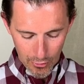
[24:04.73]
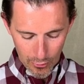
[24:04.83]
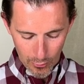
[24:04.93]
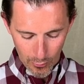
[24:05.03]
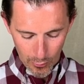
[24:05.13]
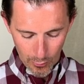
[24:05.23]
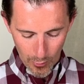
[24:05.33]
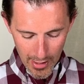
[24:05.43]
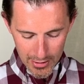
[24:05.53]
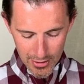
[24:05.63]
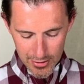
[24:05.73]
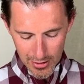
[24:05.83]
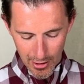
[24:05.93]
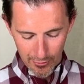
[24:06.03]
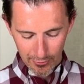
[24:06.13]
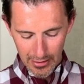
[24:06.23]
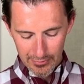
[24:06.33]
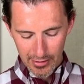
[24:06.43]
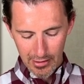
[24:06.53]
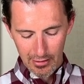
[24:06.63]
The wages of
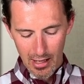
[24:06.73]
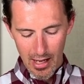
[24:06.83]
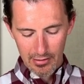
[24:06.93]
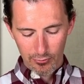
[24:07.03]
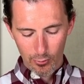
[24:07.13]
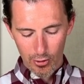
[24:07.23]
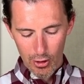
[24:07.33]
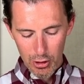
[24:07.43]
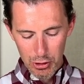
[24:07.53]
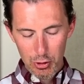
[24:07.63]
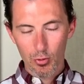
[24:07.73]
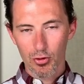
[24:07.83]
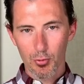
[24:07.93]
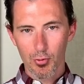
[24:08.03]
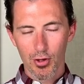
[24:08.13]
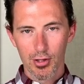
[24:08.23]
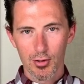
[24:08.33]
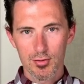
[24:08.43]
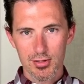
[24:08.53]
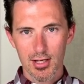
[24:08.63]
living a life where you are the one
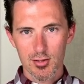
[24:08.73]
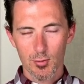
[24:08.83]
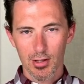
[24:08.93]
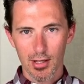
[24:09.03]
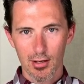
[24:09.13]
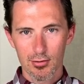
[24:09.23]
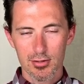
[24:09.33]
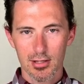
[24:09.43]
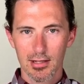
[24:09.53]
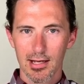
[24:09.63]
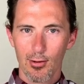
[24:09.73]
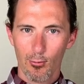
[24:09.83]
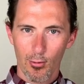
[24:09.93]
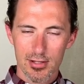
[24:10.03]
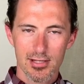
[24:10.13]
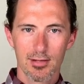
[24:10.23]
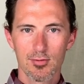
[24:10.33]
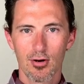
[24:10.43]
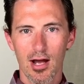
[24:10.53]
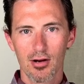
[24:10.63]
who says what goes and what
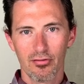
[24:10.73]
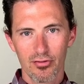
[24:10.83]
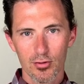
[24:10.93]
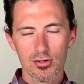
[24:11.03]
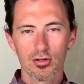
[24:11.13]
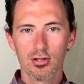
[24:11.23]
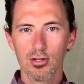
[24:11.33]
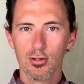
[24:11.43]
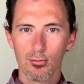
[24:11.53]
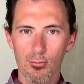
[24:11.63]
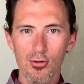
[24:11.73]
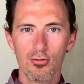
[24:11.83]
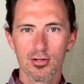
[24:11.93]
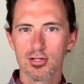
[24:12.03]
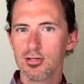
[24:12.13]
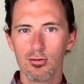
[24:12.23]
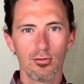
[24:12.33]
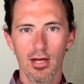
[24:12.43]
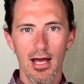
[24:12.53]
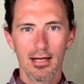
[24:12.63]
seems right or feels good to you, you just
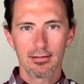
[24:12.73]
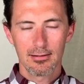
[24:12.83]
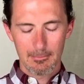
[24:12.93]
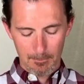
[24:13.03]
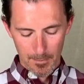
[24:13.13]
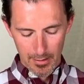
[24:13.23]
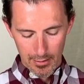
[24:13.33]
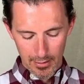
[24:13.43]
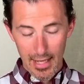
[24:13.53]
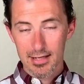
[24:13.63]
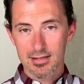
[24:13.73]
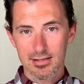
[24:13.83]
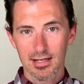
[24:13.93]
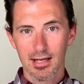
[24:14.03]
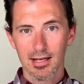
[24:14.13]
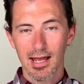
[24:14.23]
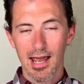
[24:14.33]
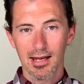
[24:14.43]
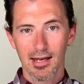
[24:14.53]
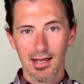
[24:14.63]
do that, that is sin,
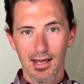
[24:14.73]
and